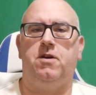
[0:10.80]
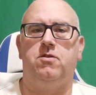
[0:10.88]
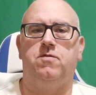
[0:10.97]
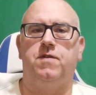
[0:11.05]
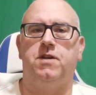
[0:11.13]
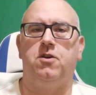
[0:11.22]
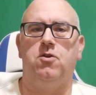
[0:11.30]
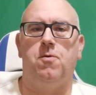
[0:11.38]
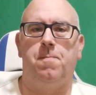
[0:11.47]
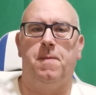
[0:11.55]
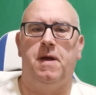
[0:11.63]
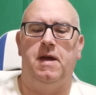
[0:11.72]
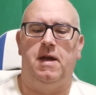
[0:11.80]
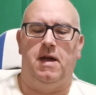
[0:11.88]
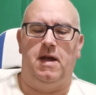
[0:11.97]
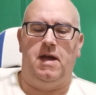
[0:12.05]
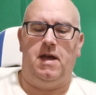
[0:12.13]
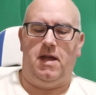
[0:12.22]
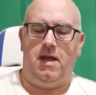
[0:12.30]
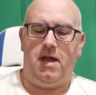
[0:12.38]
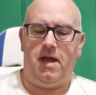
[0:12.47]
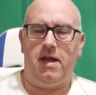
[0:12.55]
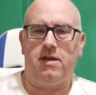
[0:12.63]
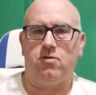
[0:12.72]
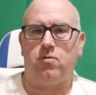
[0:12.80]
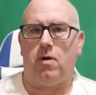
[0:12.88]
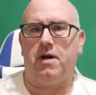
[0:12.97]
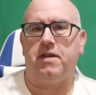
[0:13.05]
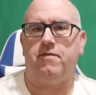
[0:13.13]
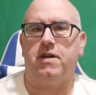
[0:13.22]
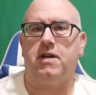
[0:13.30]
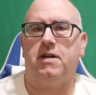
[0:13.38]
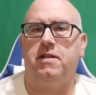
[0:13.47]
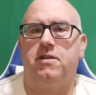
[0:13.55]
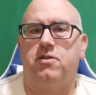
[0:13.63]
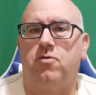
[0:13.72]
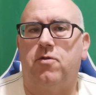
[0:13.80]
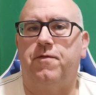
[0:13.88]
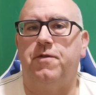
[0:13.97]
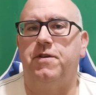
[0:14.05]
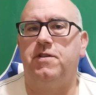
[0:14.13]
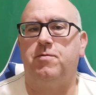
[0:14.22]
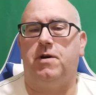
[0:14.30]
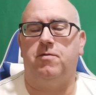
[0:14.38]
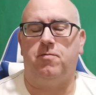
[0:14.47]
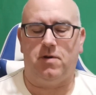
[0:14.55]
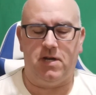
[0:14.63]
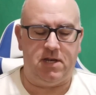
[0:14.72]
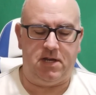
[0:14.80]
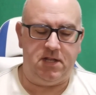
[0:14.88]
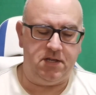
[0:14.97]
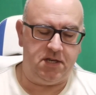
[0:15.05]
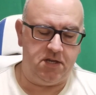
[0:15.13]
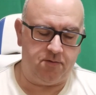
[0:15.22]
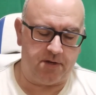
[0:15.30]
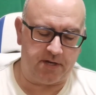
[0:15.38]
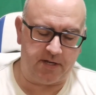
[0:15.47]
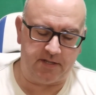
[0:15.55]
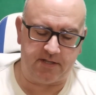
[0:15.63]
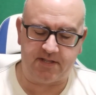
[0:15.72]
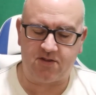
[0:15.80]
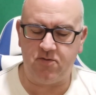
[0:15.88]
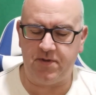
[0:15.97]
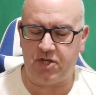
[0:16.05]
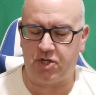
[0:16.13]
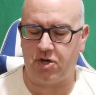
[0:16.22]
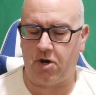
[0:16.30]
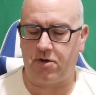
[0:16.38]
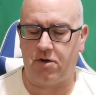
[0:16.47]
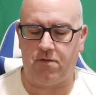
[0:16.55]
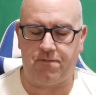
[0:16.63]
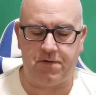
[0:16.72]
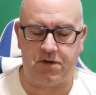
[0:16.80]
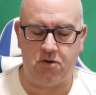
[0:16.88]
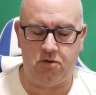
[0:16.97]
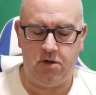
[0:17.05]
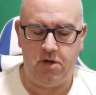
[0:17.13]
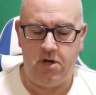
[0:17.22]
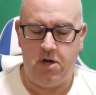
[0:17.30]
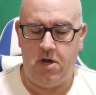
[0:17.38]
Irish video. And what have I got in store for this one? Well, I'll tell you what it is. It's going to be a short enough video,